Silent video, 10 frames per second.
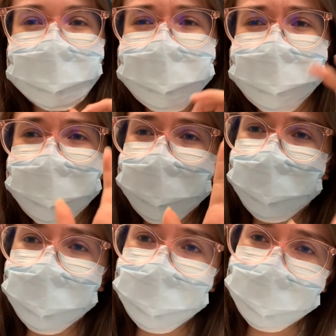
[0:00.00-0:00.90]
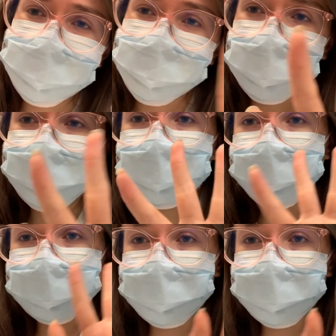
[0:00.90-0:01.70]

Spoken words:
it's really more about the shape and blah blah